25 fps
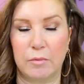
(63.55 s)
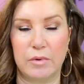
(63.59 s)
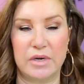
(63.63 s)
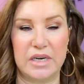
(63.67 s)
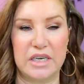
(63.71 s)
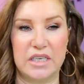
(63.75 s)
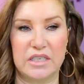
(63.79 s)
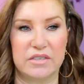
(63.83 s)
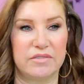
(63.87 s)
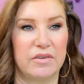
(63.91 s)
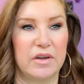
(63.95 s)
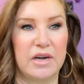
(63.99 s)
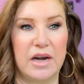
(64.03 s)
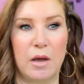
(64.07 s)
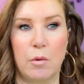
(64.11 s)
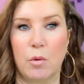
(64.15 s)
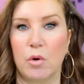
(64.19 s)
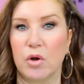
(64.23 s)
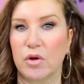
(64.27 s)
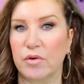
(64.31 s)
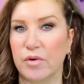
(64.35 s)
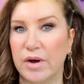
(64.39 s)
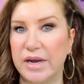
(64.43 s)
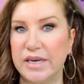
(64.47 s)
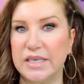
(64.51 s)
We need to find out
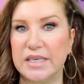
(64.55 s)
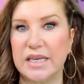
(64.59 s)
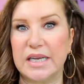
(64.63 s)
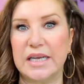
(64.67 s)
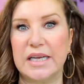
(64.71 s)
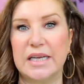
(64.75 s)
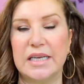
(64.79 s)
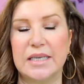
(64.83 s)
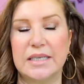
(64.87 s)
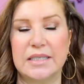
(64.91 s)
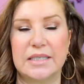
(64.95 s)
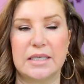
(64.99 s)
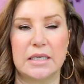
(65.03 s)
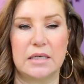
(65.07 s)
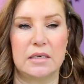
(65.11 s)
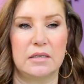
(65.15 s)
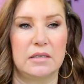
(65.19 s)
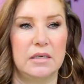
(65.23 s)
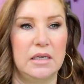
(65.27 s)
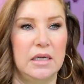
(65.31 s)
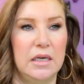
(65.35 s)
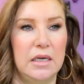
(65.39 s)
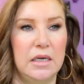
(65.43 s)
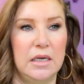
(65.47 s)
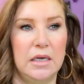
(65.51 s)
what grade it is and